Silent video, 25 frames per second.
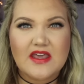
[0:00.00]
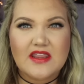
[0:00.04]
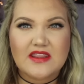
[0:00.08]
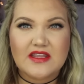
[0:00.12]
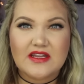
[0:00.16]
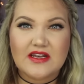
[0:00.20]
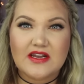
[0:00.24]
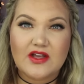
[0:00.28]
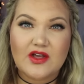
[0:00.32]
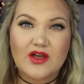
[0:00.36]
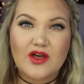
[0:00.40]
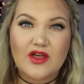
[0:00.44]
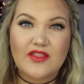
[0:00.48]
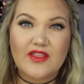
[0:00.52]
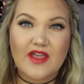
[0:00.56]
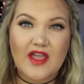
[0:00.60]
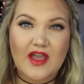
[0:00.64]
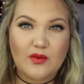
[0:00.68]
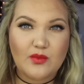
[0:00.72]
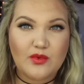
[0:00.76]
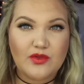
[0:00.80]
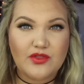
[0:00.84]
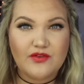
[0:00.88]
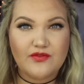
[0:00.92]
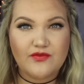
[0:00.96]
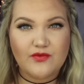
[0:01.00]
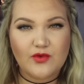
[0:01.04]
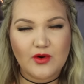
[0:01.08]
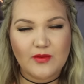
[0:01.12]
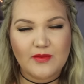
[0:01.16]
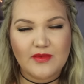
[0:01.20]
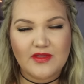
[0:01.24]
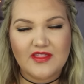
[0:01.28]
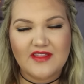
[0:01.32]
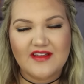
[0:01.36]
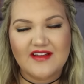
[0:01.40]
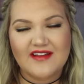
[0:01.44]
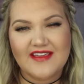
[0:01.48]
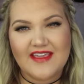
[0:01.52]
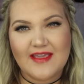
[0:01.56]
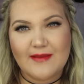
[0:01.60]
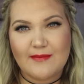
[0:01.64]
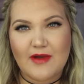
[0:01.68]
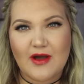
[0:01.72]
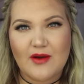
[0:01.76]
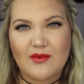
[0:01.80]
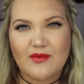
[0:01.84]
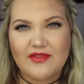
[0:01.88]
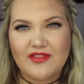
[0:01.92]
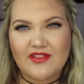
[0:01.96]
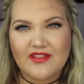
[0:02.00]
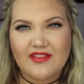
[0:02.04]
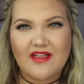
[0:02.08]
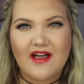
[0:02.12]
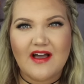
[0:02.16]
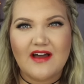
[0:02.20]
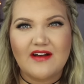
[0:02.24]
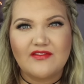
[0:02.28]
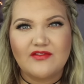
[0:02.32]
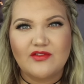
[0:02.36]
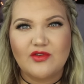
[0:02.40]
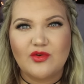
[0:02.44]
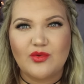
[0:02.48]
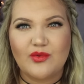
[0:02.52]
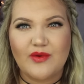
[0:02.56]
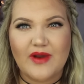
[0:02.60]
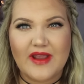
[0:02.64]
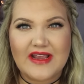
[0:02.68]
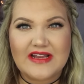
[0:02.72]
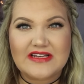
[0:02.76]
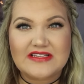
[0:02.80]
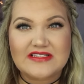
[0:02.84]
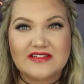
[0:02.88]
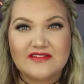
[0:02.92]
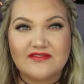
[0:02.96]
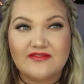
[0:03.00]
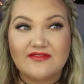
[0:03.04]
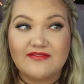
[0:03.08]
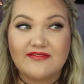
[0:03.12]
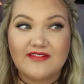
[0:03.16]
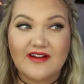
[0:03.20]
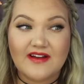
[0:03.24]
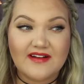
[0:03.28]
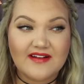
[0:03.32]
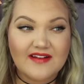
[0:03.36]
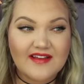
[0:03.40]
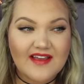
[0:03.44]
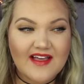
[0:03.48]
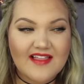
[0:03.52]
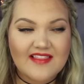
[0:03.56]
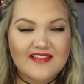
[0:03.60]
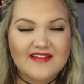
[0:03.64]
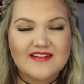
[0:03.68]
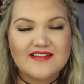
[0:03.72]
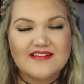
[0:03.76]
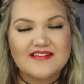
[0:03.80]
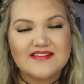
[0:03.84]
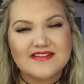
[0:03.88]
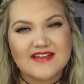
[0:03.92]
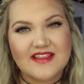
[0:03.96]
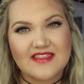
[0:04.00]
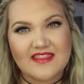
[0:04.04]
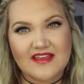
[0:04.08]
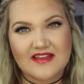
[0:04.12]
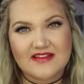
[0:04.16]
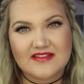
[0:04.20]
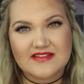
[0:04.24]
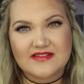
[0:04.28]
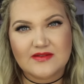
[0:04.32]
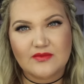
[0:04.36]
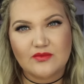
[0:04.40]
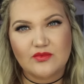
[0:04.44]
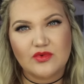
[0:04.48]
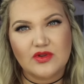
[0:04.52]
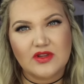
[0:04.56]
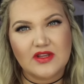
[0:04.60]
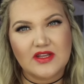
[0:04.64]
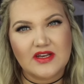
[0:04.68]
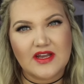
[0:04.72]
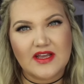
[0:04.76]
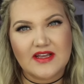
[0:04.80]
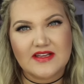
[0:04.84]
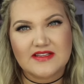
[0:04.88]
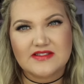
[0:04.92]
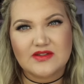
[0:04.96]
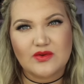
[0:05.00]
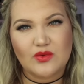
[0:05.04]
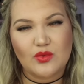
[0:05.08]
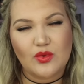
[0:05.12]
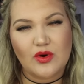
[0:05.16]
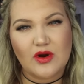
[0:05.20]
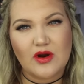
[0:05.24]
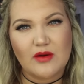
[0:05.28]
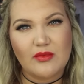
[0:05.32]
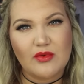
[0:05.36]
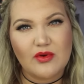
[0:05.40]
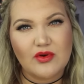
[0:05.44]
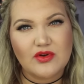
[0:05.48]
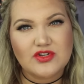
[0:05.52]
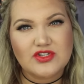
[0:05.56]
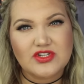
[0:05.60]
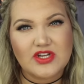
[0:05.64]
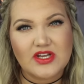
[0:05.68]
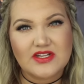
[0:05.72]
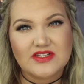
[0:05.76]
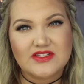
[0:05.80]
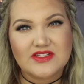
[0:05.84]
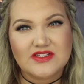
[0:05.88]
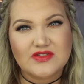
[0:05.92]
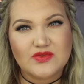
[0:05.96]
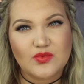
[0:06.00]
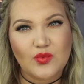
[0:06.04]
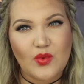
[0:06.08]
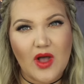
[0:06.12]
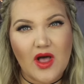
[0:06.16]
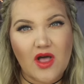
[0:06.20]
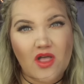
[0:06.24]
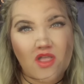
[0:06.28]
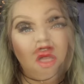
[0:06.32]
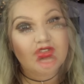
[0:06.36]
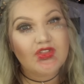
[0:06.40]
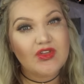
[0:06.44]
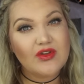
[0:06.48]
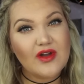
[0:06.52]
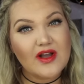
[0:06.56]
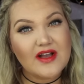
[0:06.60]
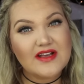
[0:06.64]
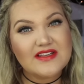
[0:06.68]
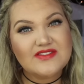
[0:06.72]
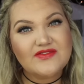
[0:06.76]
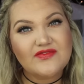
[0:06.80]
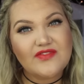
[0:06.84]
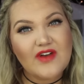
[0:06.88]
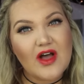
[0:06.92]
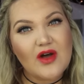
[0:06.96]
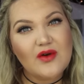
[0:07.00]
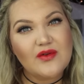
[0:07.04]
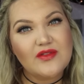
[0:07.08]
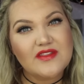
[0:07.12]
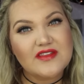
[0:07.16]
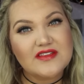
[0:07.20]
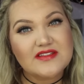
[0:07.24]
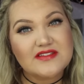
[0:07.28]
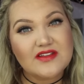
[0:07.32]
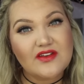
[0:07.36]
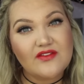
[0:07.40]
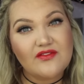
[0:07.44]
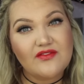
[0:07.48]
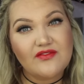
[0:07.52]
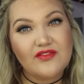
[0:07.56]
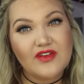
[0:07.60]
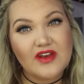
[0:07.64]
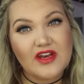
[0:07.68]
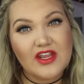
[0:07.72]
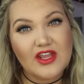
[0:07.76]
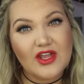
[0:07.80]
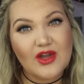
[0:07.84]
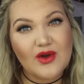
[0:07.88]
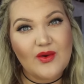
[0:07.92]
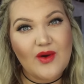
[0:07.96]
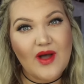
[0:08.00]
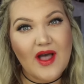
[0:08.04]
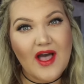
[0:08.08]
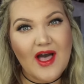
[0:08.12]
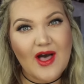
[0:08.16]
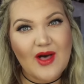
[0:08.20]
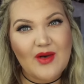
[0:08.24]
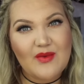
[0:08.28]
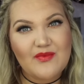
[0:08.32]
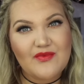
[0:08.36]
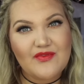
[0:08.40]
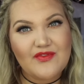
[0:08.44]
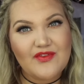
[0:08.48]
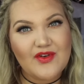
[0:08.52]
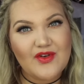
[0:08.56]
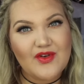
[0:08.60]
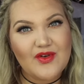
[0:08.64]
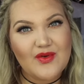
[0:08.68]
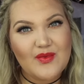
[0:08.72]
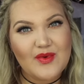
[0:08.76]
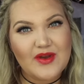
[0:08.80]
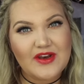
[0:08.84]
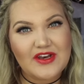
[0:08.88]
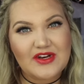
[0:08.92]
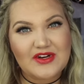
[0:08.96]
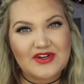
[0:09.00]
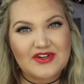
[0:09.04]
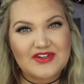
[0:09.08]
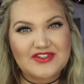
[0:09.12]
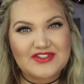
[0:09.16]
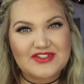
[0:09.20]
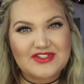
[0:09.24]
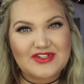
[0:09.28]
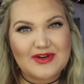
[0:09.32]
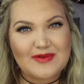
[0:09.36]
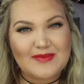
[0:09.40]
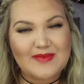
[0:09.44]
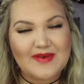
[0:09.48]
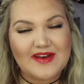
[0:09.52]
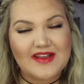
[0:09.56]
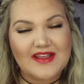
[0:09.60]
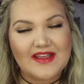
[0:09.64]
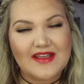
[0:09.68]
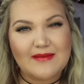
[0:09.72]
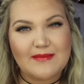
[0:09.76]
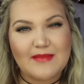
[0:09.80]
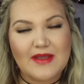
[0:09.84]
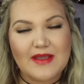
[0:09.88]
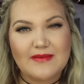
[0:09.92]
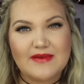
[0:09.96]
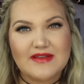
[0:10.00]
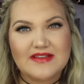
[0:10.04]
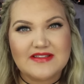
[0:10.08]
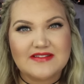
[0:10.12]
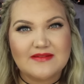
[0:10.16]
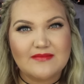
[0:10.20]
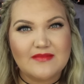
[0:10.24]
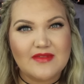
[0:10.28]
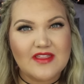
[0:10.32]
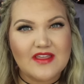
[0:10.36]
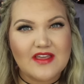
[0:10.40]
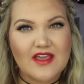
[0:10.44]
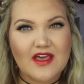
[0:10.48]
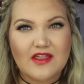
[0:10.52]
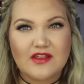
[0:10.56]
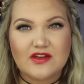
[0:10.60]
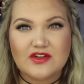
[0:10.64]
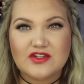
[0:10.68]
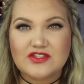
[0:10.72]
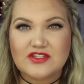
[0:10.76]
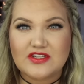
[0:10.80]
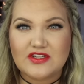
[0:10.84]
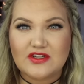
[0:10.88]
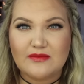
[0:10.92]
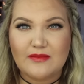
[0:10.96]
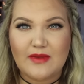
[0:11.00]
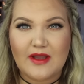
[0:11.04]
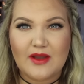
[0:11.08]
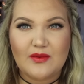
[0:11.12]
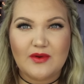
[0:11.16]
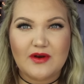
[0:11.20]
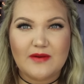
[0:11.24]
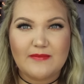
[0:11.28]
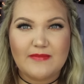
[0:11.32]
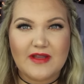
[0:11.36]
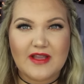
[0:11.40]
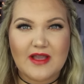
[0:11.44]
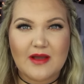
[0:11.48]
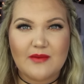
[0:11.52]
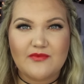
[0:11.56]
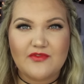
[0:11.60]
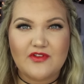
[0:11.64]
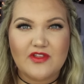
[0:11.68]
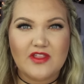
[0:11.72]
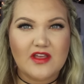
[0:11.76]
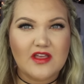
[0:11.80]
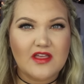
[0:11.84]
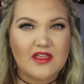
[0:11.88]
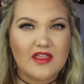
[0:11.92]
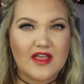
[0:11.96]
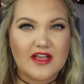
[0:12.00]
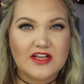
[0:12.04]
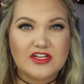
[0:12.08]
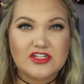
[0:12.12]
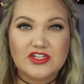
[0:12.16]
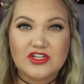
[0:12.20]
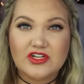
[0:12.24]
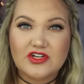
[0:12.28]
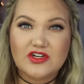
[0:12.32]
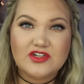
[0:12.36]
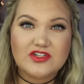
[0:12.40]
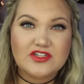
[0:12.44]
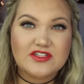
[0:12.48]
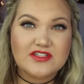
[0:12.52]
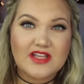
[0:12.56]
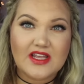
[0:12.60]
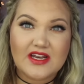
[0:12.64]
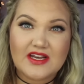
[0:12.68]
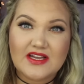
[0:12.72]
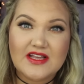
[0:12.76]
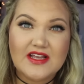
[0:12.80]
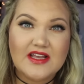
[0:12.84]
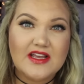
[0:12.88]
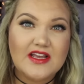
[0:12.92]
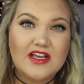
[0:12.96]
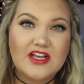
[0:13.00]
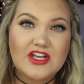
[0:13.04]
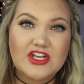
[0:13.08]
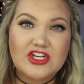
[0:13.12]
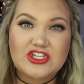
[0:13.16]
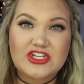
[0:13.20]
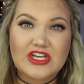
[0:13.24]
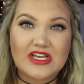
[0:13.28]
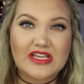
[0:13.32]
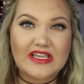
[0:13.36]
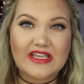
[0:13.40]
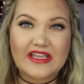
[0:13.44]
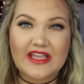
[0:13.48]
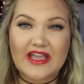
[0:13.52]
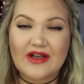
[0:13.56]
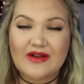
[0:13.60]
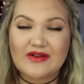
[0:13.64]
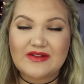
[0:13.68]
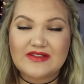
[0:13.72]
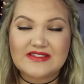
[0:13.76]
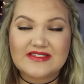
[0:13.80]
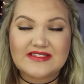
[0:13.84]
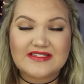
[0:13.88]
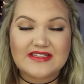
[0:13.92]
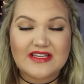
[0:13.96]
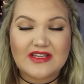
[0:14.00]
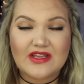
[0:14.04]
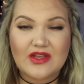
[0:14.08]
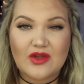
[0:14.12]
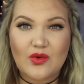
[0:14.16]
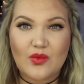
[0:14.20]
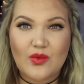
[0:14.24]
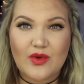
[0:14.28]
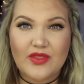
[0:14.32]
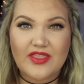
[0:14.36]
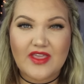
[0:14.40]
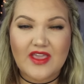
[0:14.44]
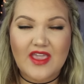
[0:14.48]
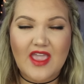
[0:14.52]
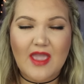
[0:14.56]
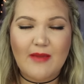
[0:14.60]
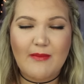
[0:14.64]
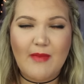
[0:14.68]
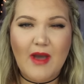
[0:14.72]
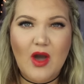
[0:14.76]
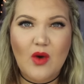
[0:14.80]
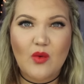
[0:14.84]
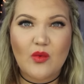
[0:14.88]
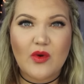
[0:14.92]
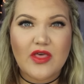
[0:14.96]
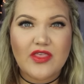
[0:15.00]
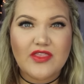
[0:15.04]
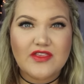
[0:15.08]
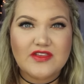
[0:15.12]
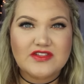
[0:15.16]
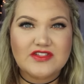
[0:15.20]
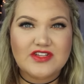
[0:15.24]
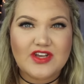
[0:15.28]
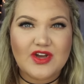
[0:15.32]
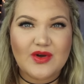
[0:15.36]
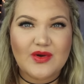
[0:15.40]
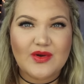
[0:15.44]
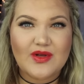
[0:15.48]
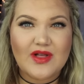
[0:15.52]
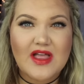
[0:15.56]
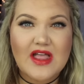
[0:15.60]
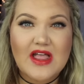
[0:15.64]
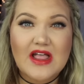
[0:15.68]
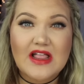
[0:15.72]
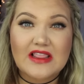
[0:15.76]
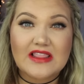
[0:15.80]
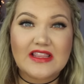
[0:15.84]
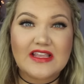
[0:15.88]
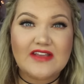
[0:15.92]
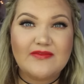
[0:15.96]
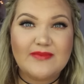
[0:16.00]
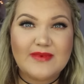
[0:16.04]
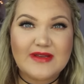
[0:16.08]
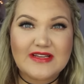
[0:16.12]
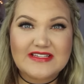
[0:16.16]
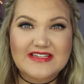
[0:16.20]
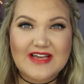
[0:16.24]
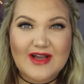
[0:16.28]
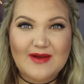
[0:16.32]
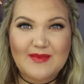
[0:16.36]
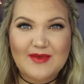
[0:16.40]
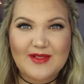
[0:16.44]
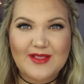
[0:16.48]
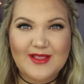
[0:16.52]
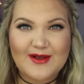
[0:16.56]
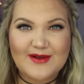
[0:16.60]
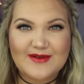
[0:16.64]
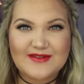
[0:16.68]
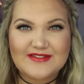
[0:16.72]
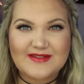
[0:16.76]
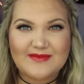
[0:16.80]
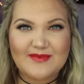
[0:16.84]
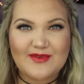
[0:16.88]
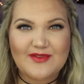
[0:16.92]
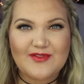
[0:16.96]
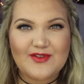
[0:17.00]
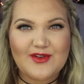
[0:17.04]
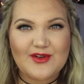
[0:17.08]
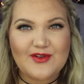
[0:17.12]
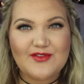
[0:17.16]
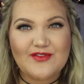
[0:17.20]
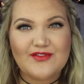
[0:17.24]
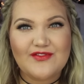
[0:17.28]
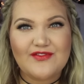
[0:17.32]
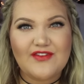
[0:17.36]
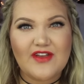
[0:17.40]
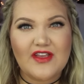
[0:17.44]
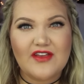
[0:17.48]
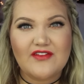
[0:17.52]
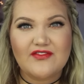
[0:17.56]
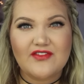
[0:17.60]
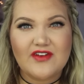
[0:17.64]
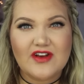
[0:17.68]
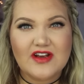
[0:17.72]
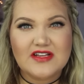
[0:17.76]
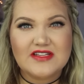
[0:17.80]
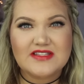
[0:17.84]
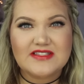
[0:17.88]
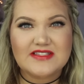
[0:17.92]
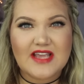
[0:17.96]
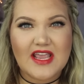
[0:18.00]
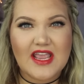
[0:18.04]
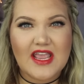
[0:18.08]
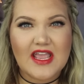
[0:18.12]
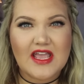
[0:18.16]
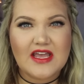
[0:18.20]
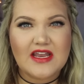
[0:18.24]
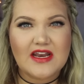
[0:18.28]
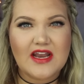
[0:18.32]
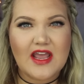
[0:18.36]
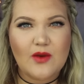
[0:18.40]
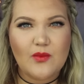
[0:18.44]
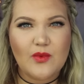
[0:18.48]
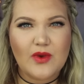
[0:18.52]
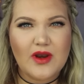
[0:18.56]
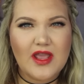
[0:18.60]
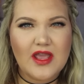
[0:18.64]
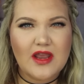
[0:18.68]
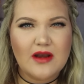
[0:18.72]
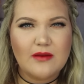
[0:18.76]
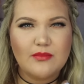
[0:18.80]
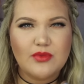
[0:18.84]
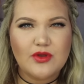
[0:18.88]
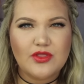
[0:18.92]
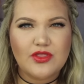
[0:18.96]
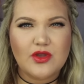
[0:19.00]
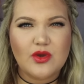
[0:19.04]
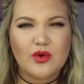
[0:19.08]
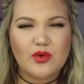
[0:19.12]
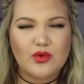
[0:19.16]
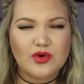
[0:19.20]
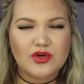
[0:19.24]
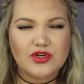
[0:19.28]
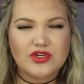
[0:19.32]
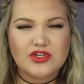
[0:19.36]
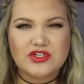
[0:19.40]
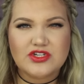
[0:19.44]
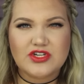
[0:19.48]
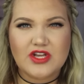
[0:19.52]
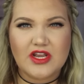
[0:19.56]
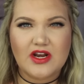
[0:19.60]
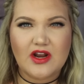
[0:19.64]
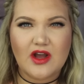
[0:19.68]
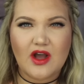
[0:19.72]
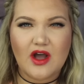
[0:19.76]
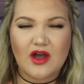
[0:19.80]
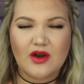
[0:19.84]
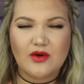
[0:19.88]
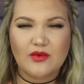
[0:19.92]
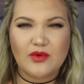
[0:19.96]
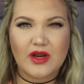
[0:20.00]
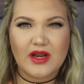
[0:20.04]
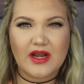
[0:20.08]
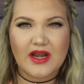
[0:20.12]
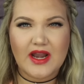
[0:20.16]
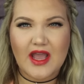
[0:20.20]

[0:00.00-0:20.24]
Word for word: the nail on the head with the formula. I came out with a lot of great fun colors and then some really nice and wearable shades as well. Hopefully you guys found this video helpful when you're determining maybe some of the colors that you might want to pick up for the collection, or just kind of checking out and seeing what they came out with. So leave me down below some of your favorites, and I went ahead and put the orange shade on right